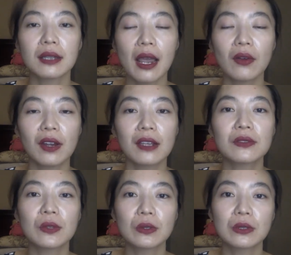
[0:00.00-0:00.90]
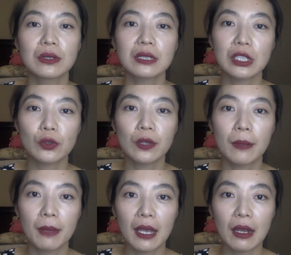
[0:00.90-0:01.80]
Nowadays, funerals generally
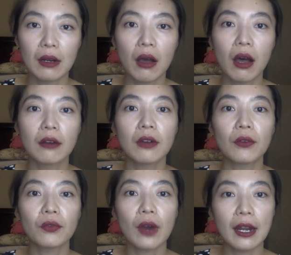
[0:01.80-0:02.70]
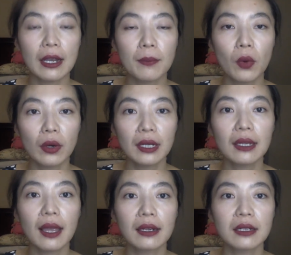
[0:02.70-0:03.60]
begin on a Friday
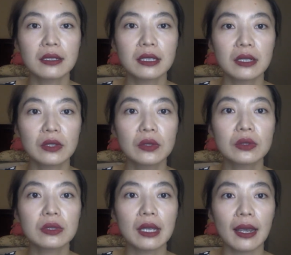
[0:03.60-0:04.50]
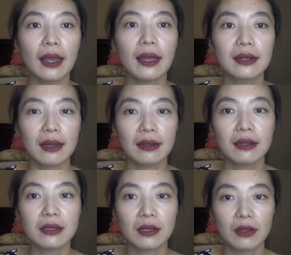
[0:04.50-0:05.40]
morning and continues day and night
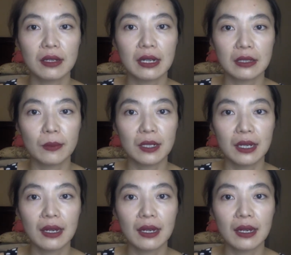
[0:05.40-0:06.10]
until the next Monday